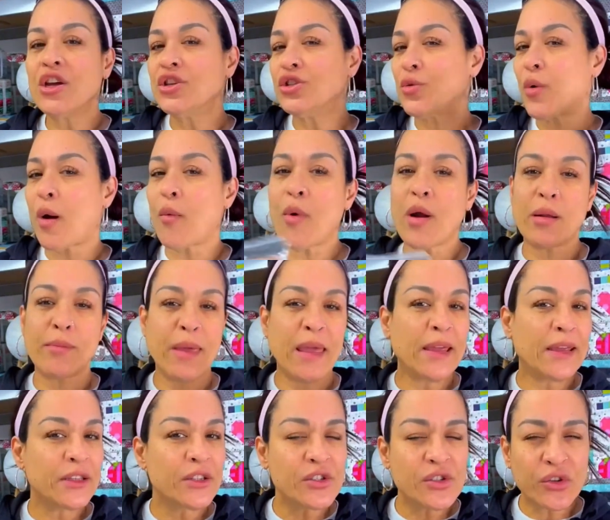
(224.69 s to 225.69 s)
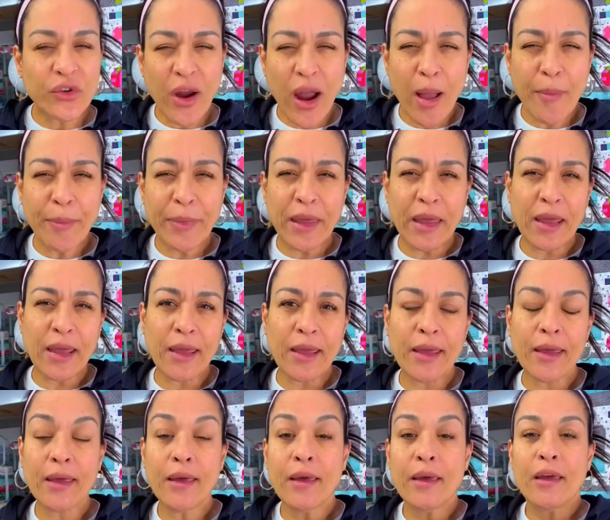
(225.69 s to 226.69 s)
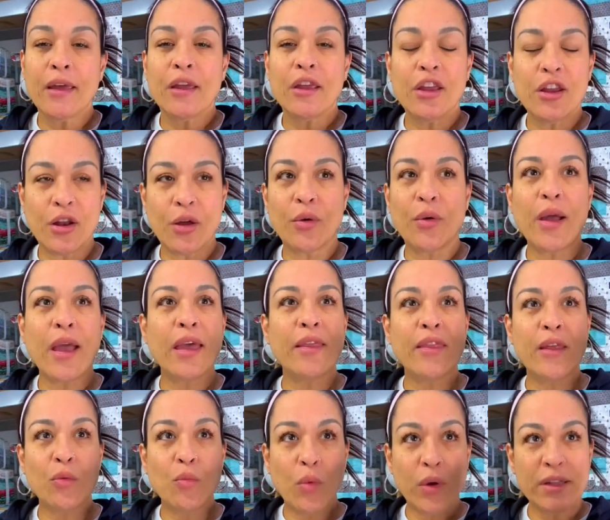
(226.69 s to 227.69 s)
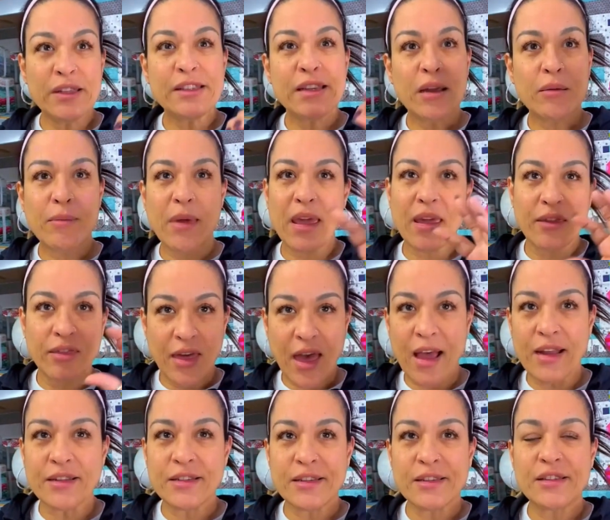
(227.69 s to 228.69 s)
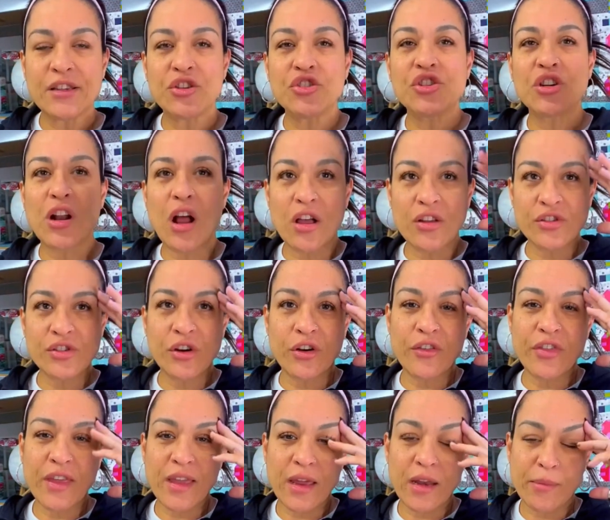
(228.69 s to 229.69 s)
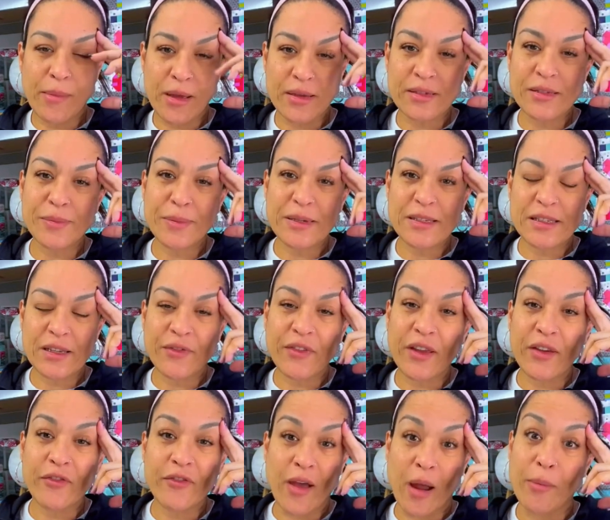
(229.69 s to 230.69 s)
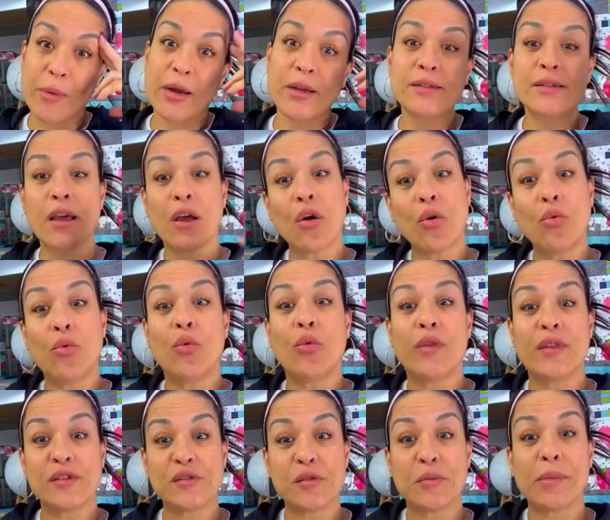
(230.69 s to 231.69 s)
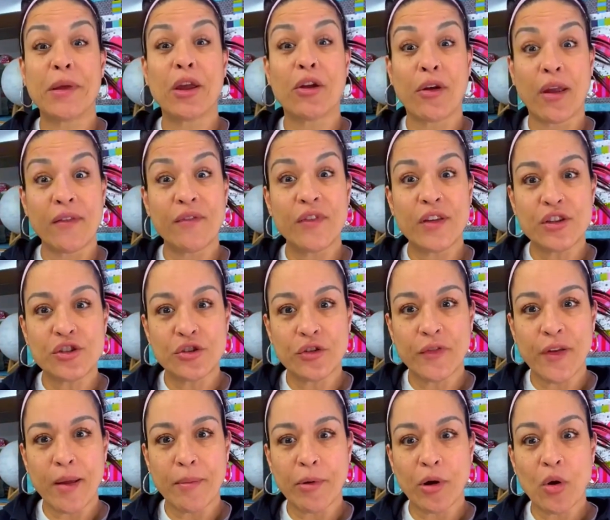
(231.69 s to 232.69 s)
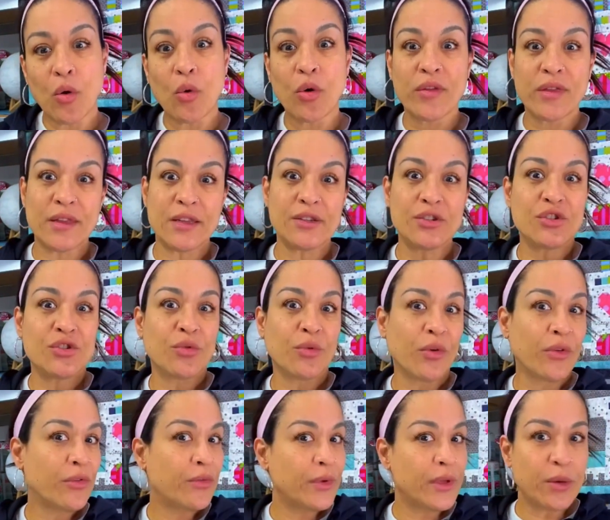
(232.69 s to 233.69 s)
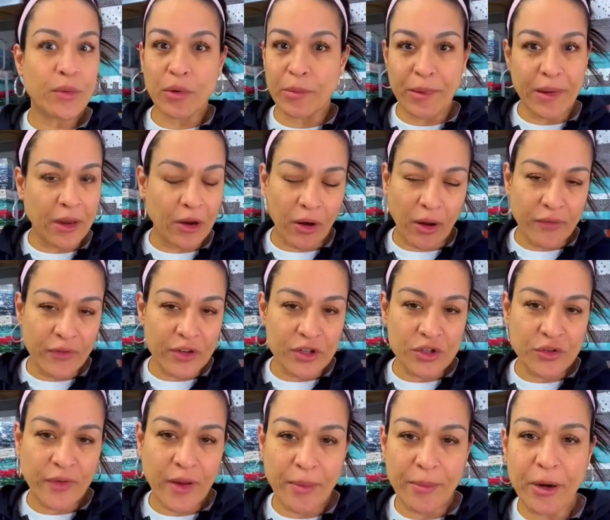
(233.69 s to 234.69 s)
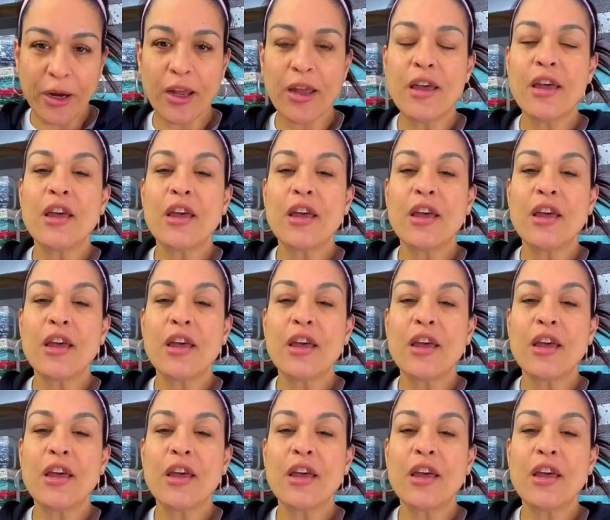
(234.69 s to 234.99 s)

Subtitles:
Do I want to make it scrappy? And then once I make that decision, I'll start thinking about specific fabrics, like, ooh, this would be a great feature fabric, or these 2 or 3 would be a great feature fabric.